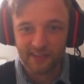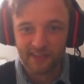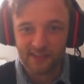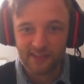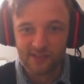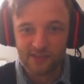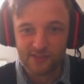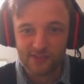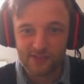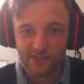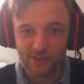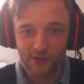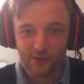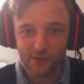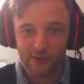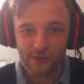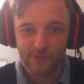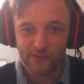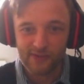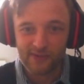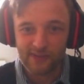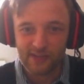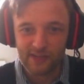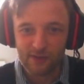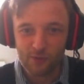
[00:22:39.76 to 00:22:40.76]

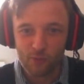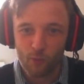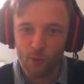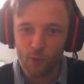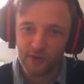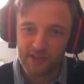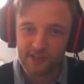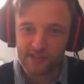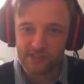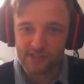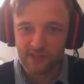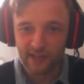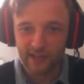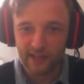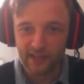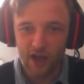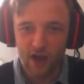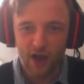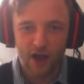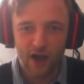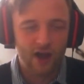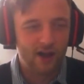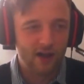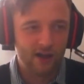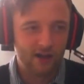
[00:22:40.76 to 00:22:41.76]
So one is like,
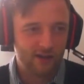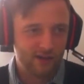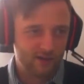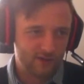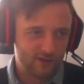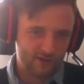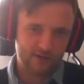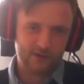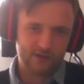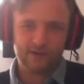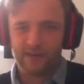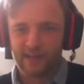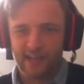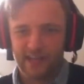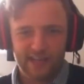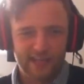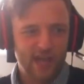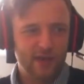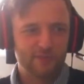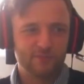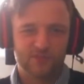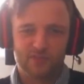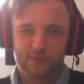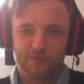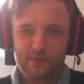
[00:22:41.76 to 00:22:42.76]
they
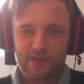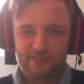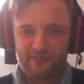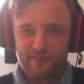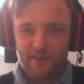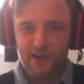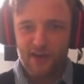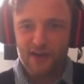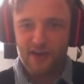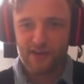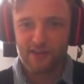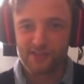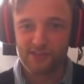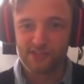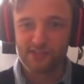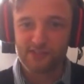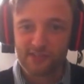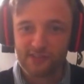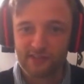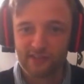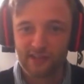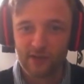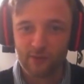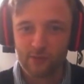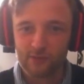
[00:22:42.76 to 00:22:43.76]
came to me
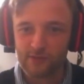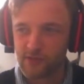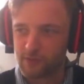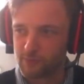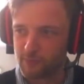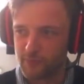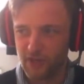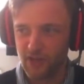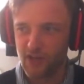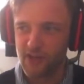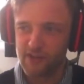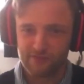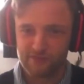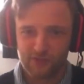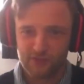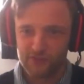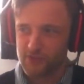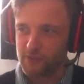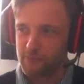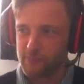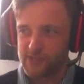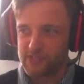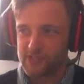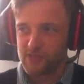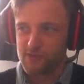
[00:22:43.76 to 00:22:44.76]
first. And it was like, but I've got
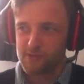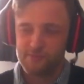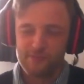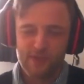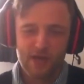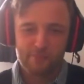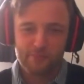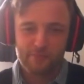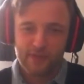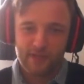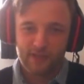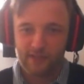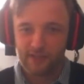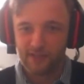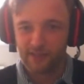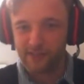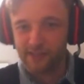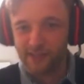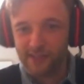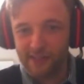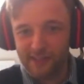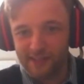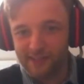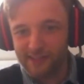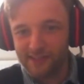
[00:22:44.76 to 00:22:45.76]
a better number.
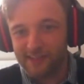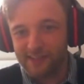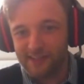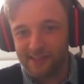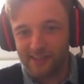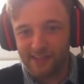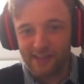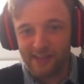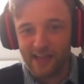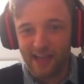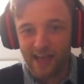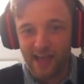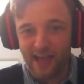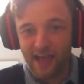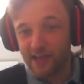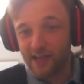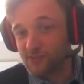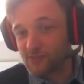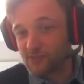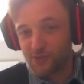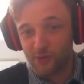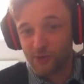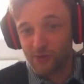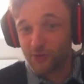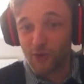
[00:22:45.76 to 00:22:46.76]

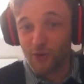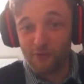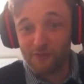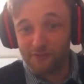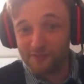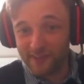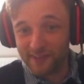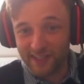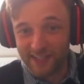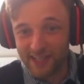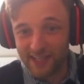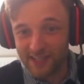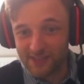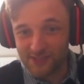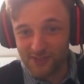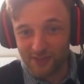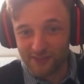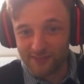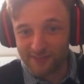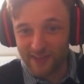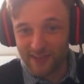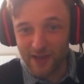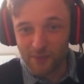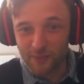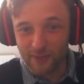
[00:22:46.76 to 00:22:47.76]
And so the conflict kicked
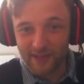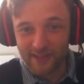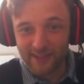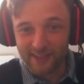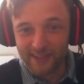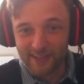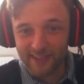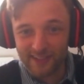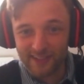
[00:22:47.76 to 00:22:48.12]
off that way.